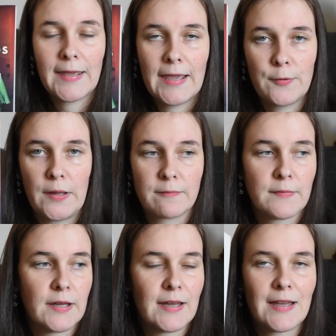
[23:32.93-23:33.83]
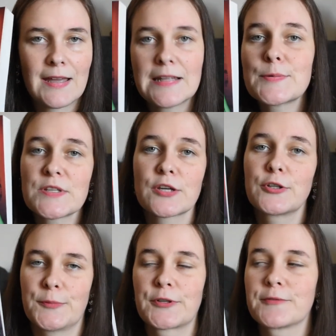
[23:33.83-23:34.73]
Anyway, this was a
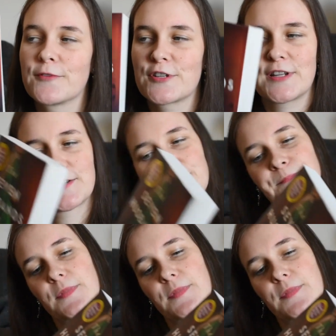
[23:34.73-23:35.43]
good book, 4 stars.